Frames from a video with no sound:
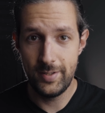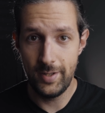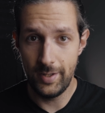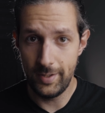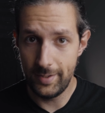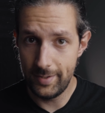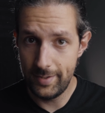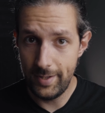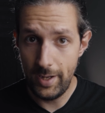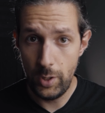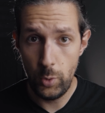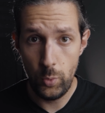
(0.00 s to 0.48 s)

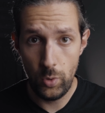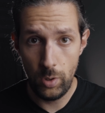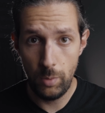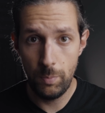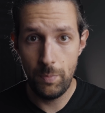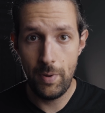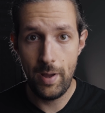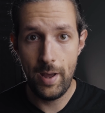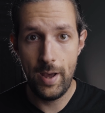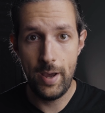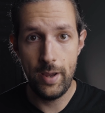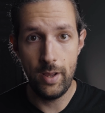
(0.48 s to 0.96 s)
that they will
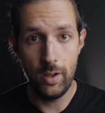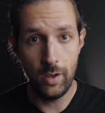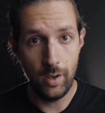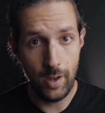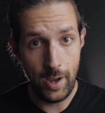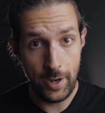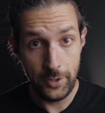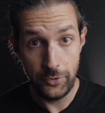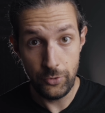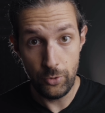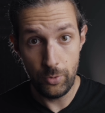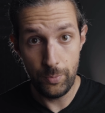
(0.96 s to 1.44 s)
buy a
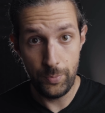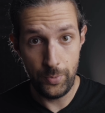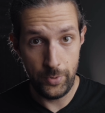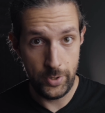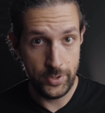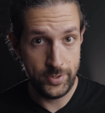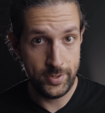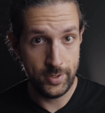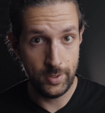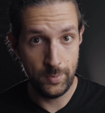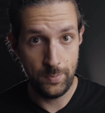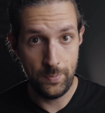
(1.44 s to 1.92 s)
Lightroom
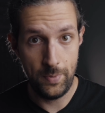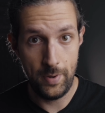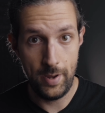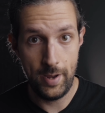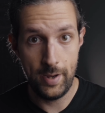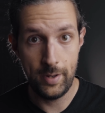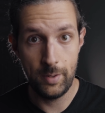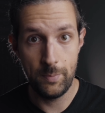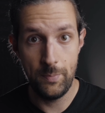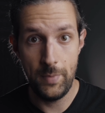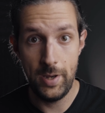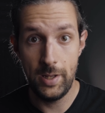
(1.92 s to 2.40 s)
preset pack